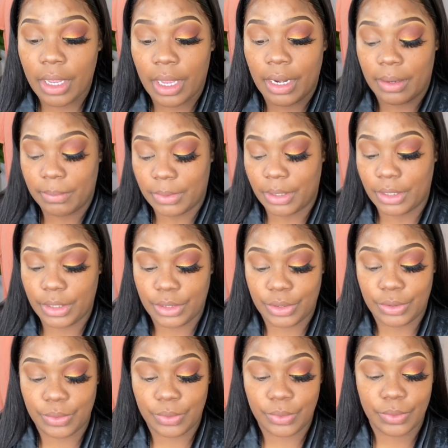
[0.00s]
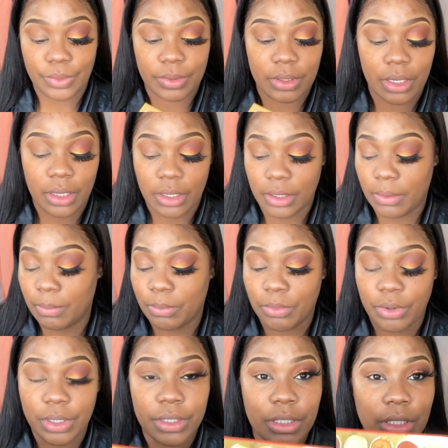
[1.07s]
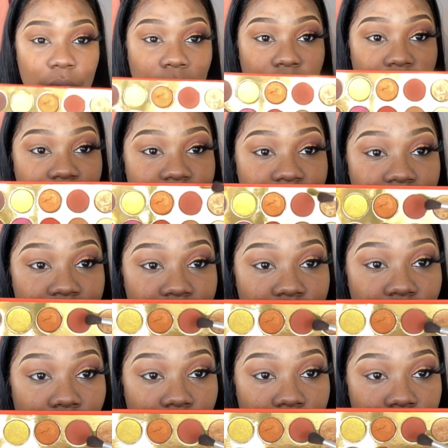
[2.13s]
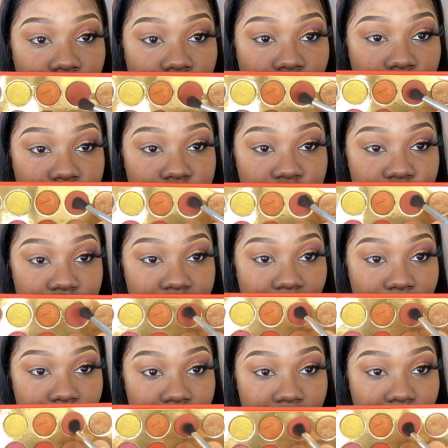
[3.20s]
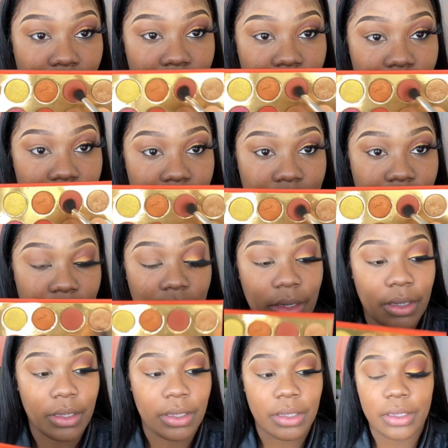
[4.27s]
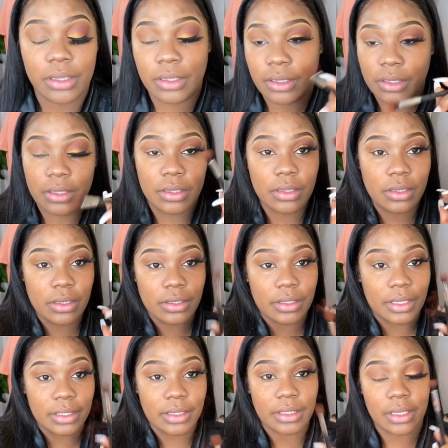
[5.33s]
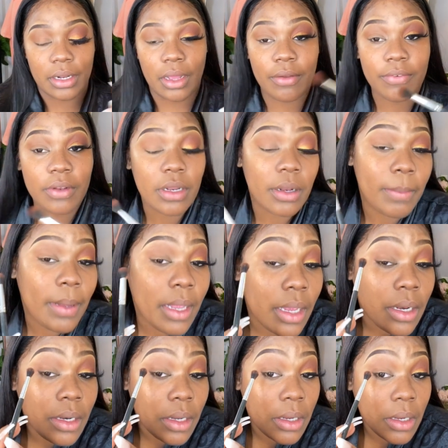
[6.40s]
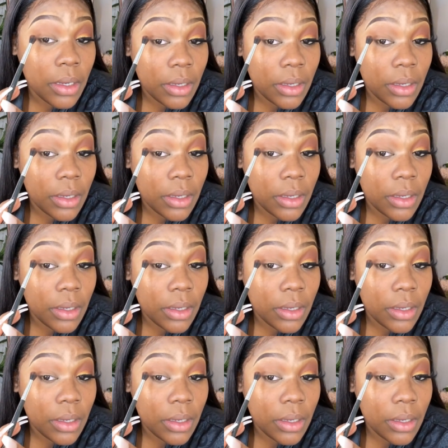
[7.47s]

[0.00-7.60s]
and I'm going to use more so of this darker orangey type of color. Dust it off a little bit.